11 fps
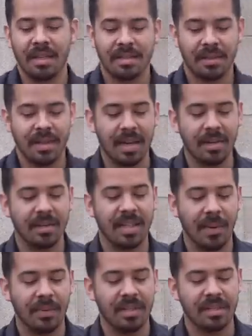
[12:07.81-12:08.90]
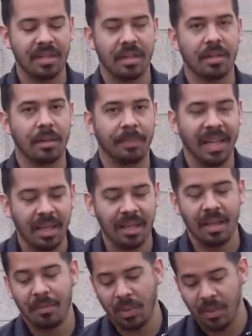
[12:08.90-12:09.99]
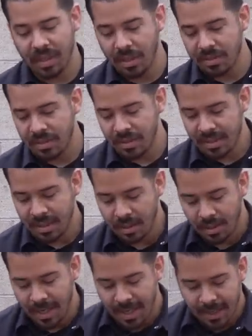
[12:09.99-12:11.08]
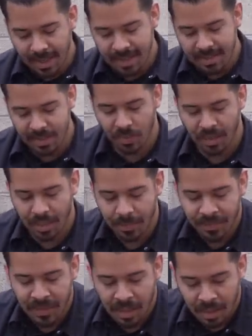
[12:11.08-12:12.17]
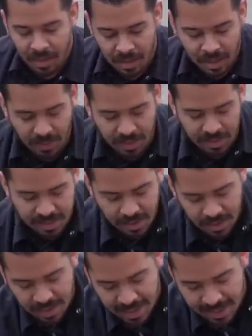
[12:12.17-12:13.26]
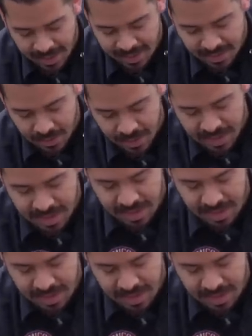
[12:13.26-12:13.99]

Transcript: So not only can we use it on our paint, but we can also use it on our headlights as well. You can go ahead and use it on your headlights to go ahead and